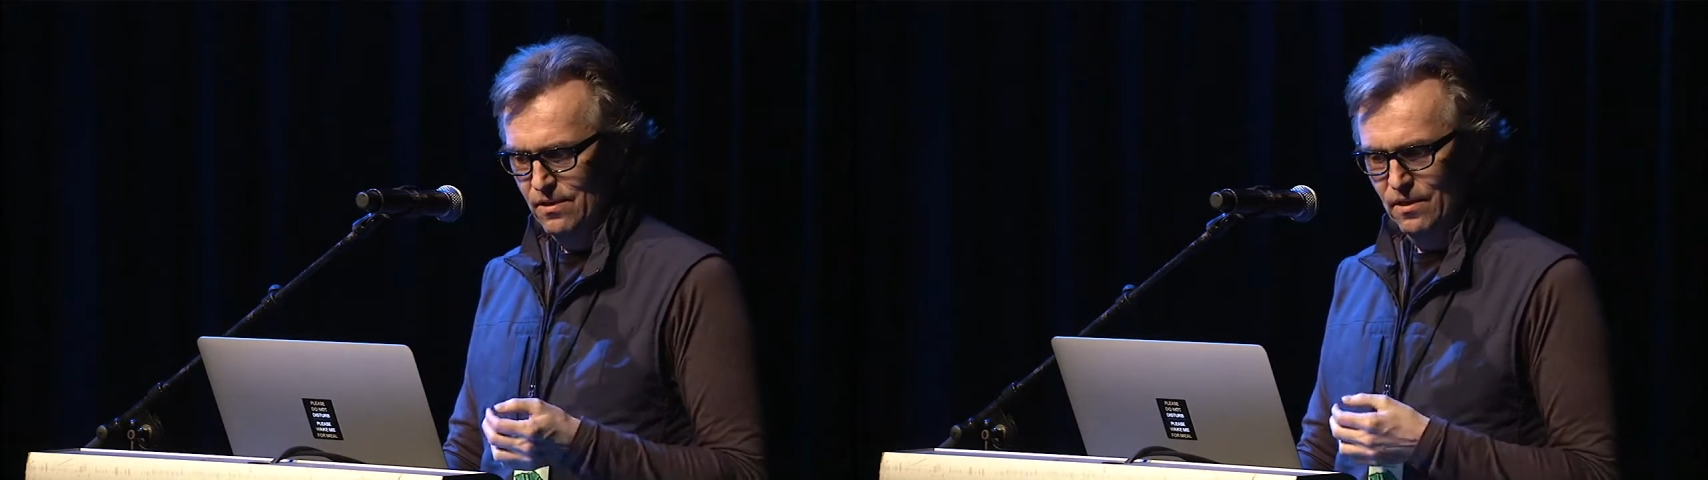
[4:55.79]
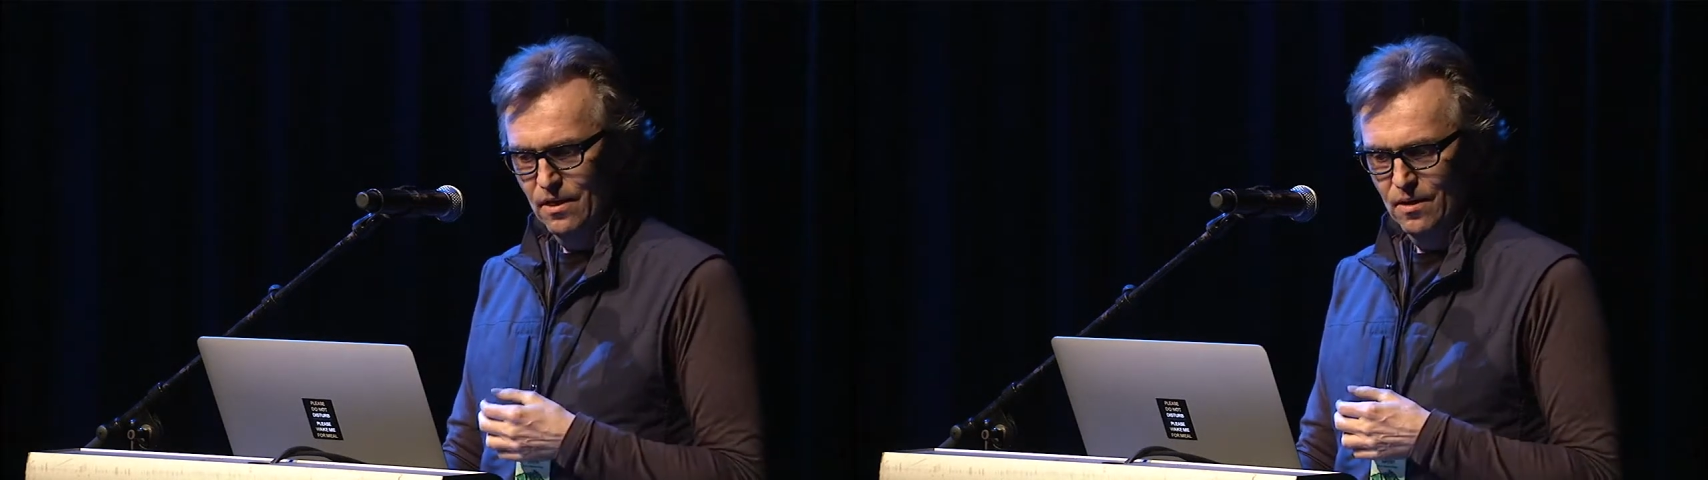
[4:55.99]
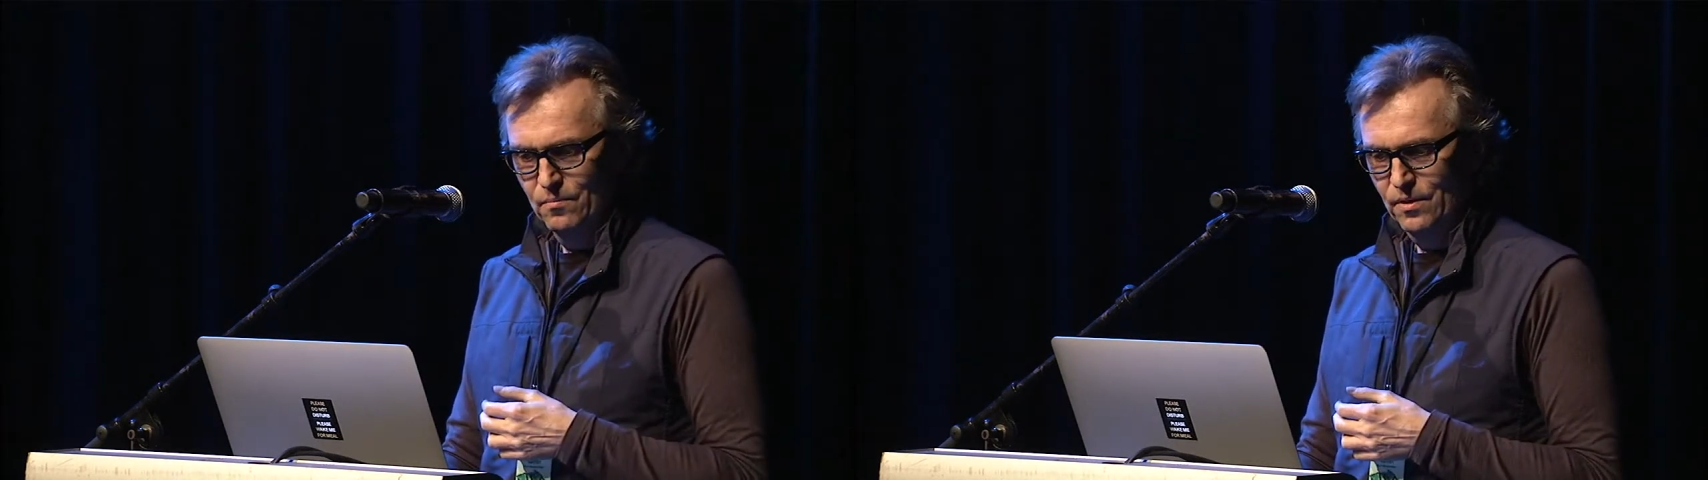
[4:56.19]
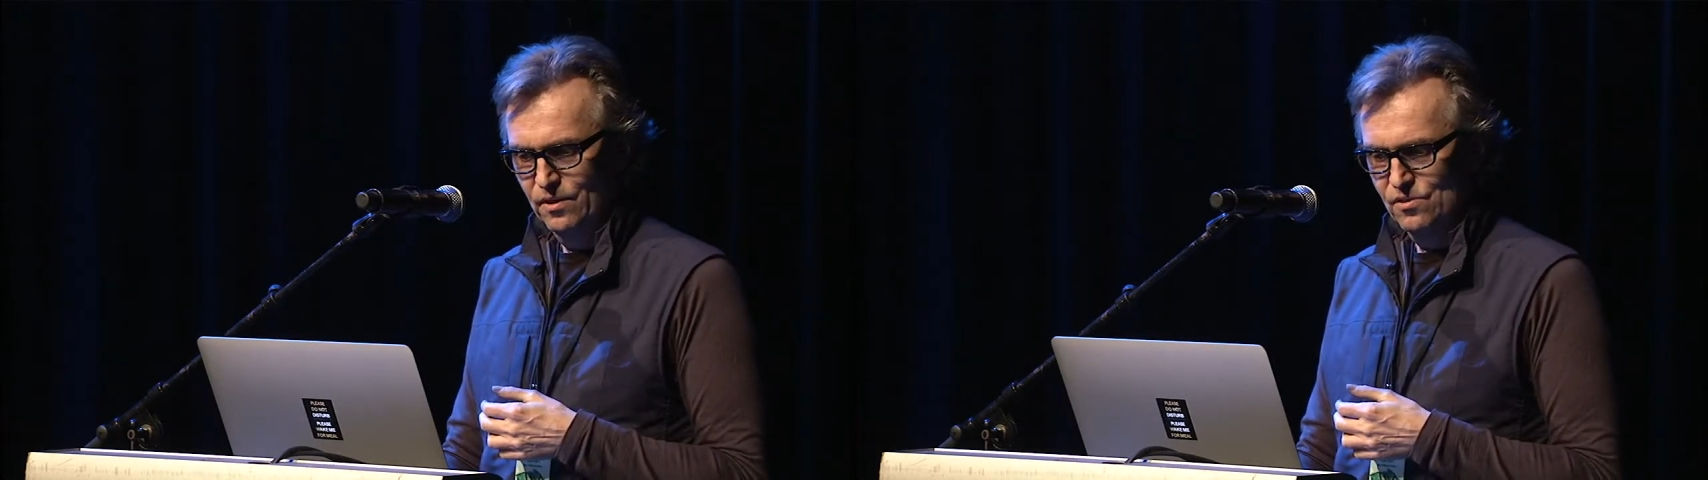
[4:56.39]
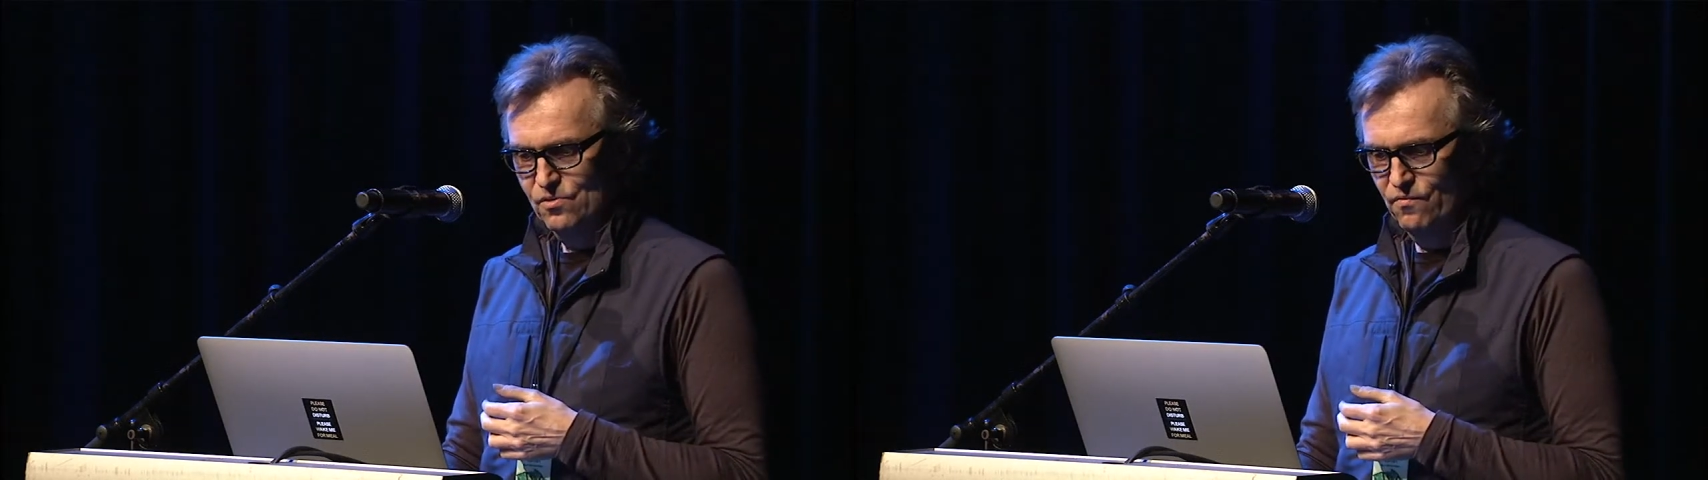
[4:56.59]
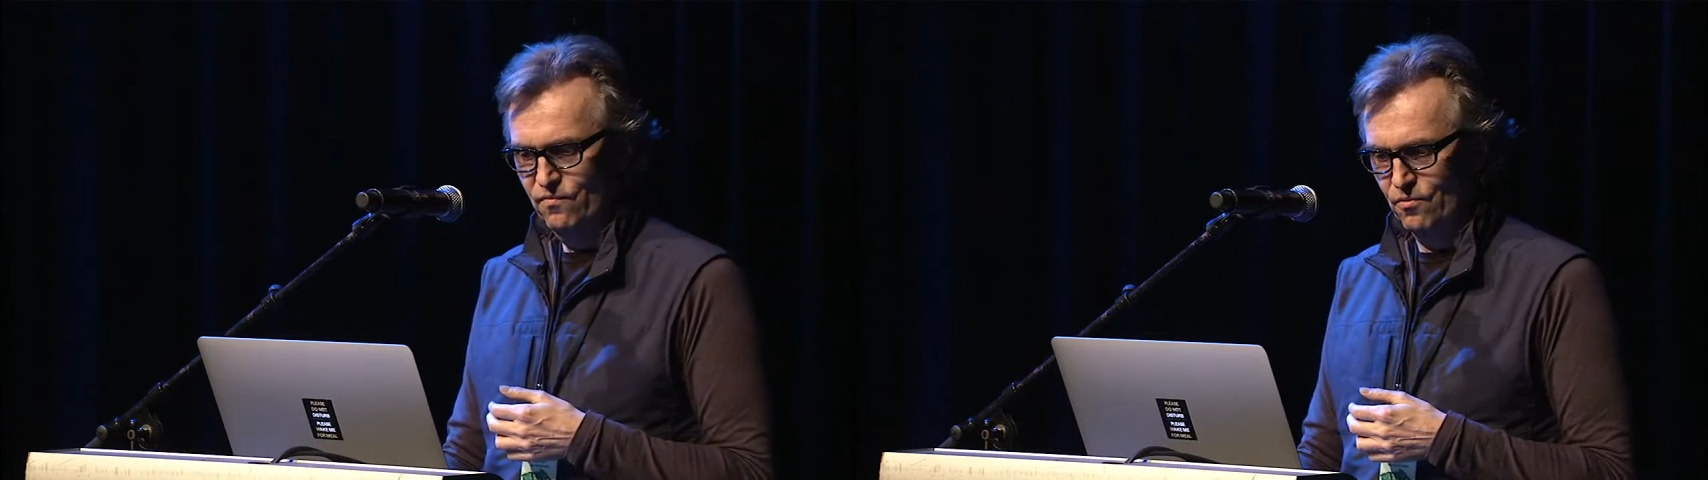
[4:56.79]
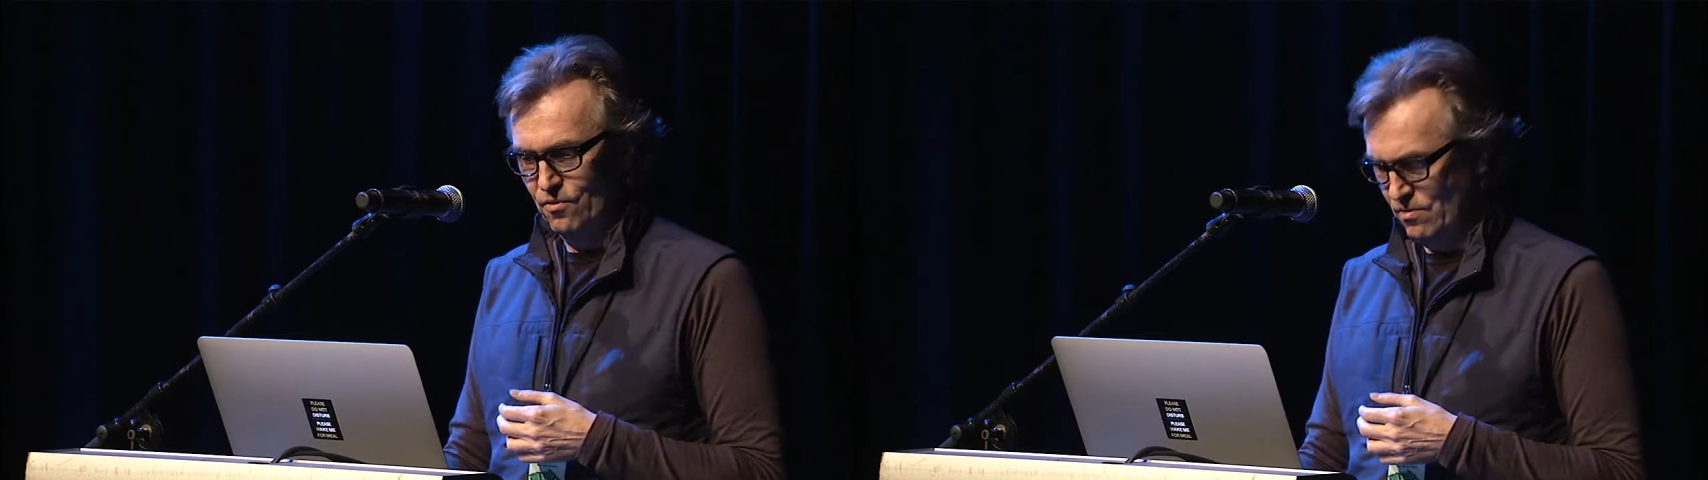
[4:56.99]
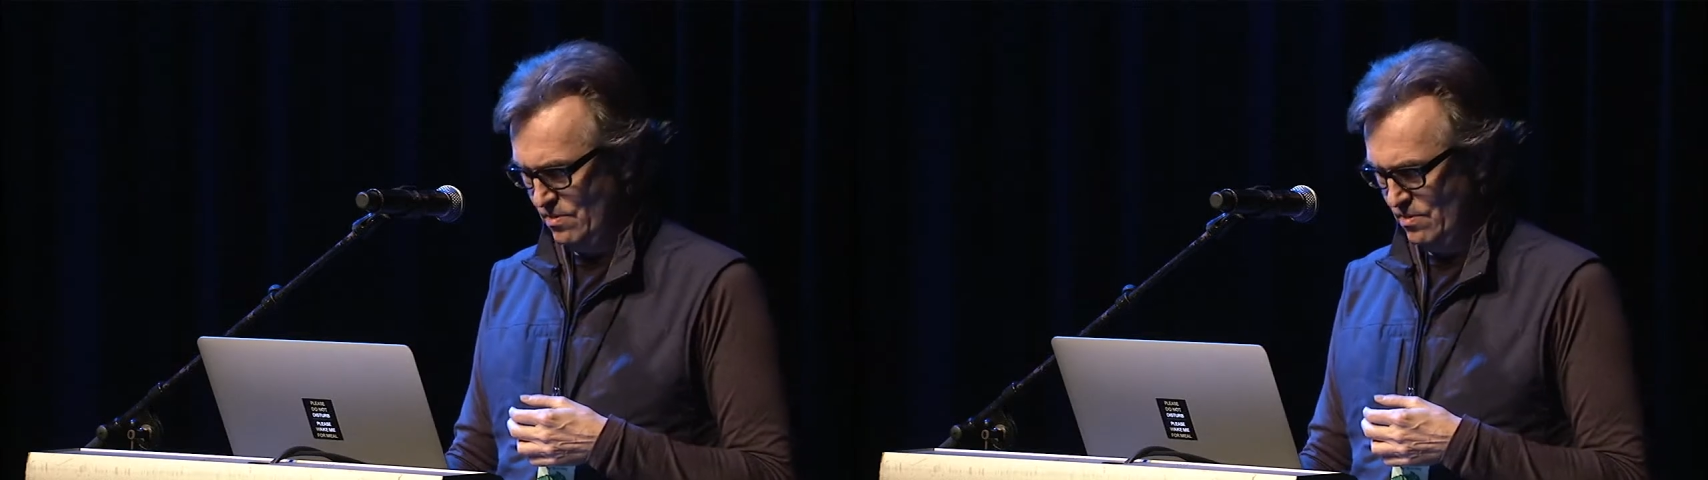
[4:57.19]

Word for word: um, and so forth.